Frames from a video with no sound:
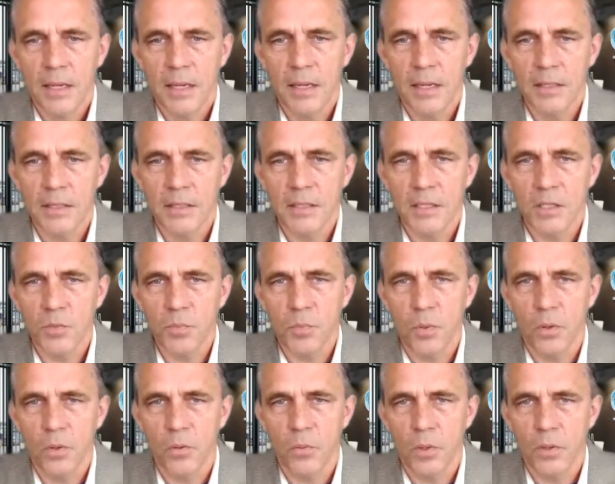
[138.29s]
And a
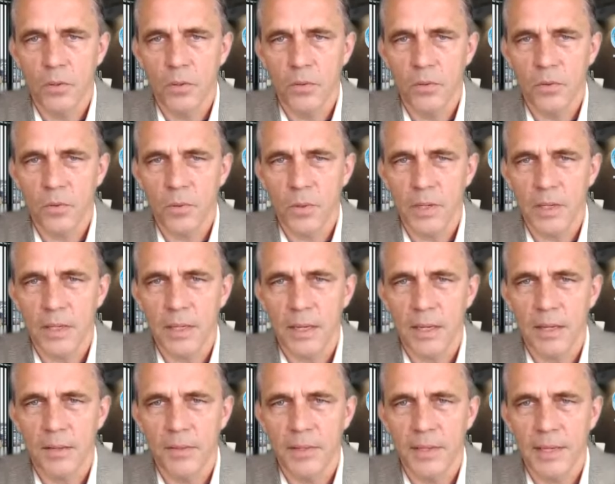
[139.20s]
6.1 earthquake
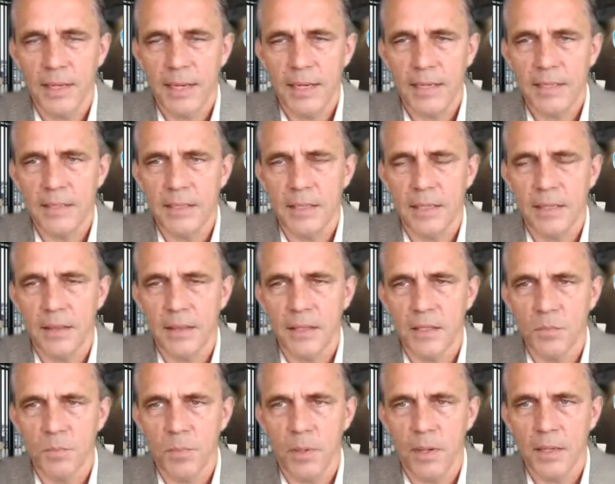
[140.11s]
on the 18th
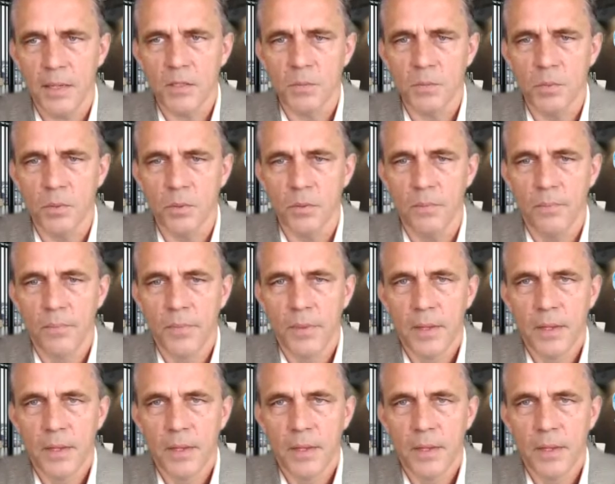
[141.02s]
is possible.